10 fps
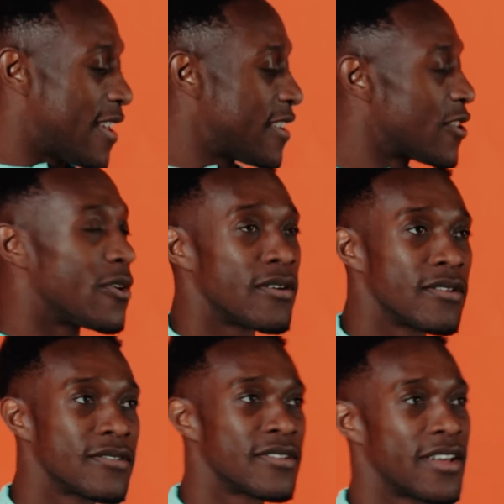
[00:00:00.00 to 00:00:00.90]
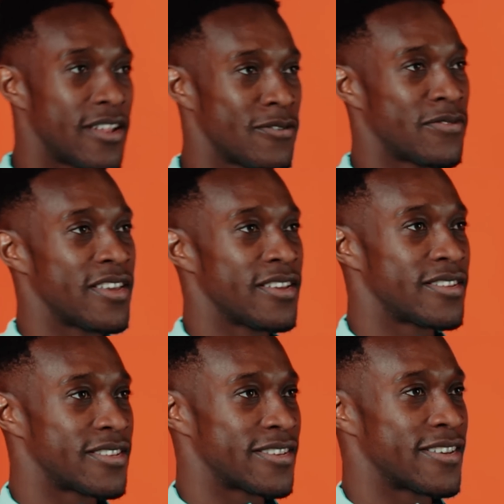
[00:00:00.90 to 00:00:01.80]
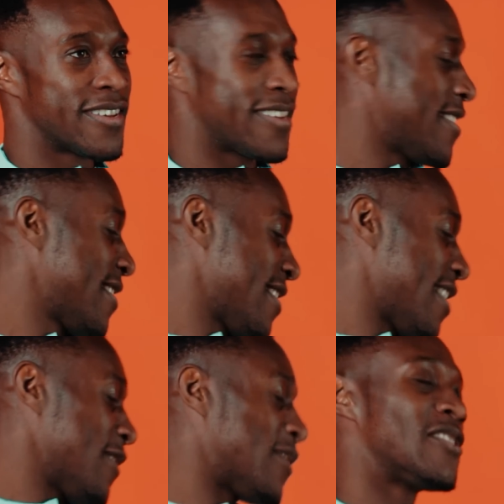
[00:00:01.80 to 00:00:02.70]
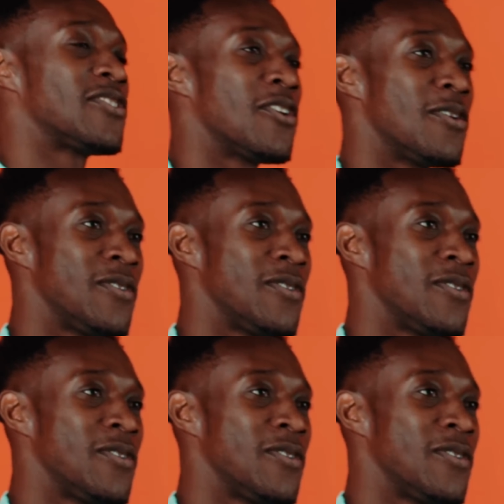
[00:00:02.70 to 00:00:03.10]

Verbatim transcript: Yeah, so I love this. I love this sort of